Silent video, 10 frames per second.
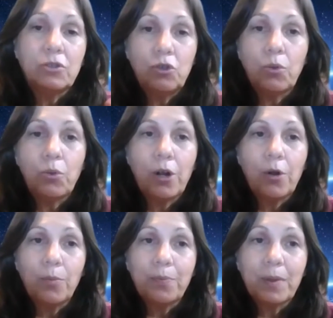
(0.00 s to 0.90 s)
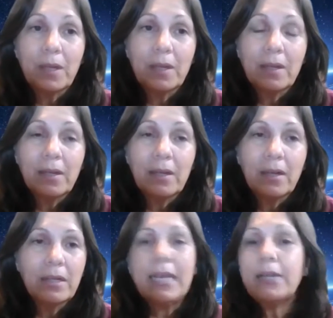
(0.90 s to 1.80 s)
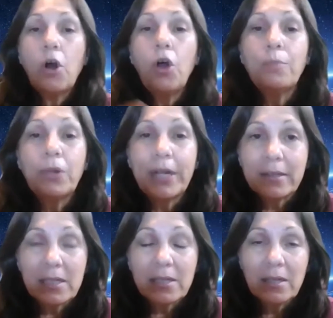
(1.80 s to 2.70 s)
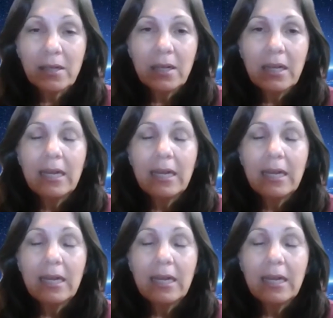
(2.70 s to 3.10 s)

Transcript: to grow, and all plants.